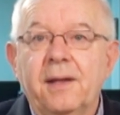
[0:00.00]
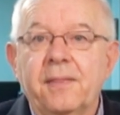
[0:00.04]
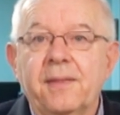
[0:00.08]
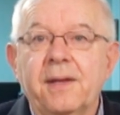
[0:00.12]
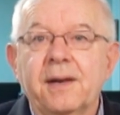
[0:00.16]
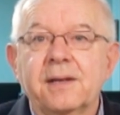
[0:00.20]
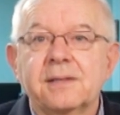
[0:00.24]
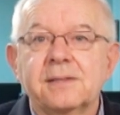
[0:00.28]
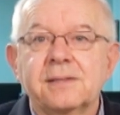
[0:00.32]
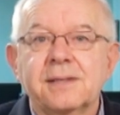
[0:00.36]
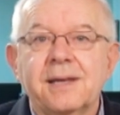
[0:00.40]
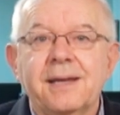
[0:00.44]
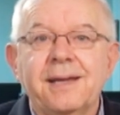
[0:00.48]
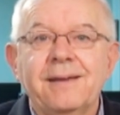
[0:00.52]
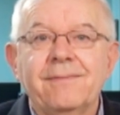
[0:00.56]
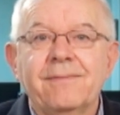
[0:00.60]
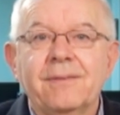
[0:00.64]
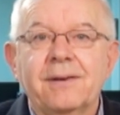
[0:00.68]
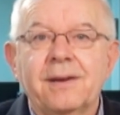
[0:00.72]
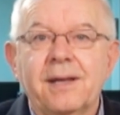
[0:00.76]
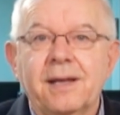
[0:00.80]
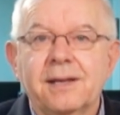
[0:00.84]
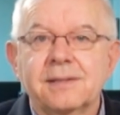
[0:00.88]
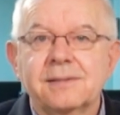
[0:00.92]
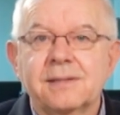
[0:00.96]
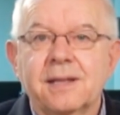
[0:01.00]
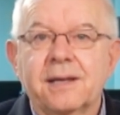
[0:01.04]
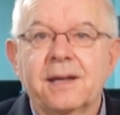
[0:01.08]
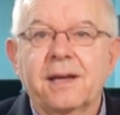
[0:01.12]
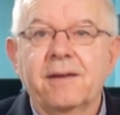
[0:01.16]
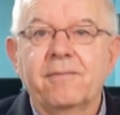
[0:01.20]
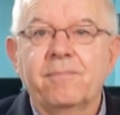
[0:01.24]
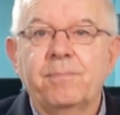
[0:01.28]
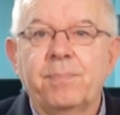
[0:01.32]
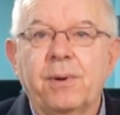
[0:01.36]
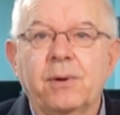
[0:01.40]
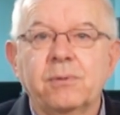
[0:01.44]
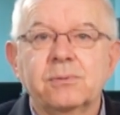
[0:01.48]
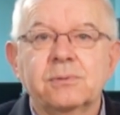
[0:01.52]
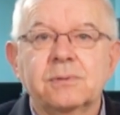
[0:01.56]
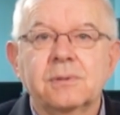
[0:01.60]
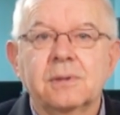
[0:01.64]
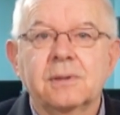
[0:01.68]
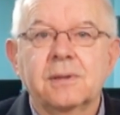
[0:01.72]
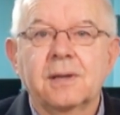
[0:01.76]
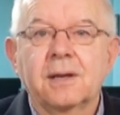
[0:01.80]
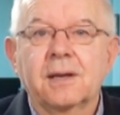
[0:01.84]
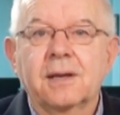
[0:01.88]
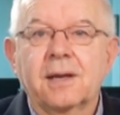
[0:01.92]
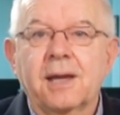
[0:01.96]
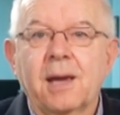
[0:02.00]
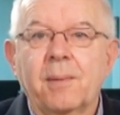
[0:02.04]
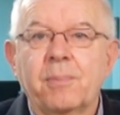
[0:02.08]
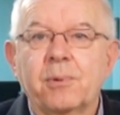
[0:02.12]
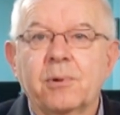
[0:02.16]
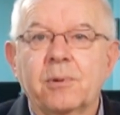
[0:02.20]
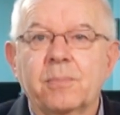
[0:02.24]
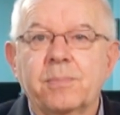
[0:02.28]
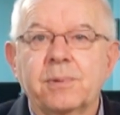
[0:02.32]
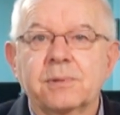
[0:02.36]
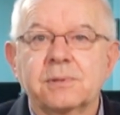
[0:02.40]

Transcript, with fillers: and that is even as they have bolstered their capital